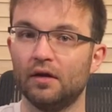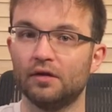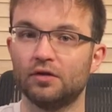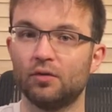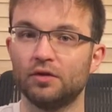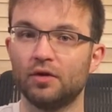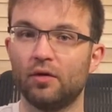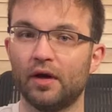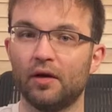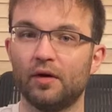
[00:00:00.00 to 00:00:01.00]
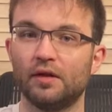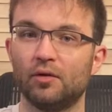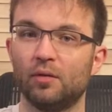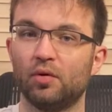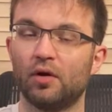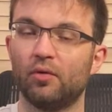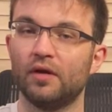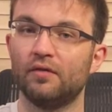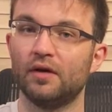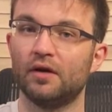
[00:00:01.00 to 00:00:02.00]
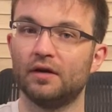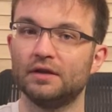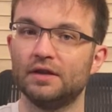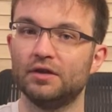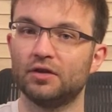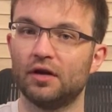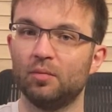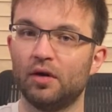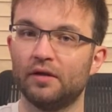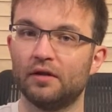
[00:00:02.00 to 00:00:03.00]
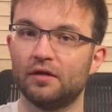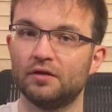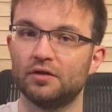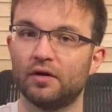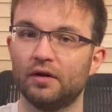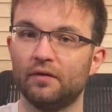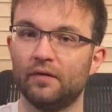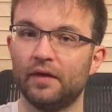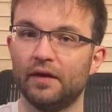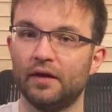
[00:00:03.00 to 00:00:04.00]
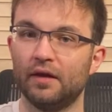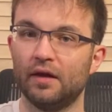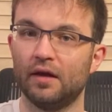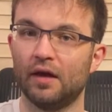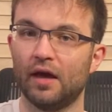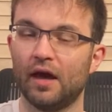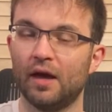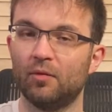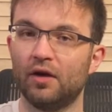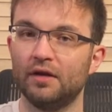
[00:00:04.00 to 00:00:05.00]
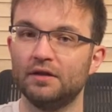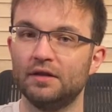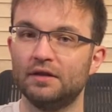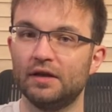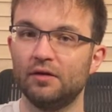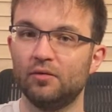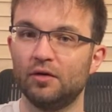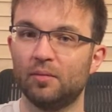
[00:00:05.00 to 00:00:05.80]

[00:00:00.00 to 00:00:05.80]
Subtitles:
So what's going on right there? We put our ring finger on C sharp on the 3rd string, hammer onto D with your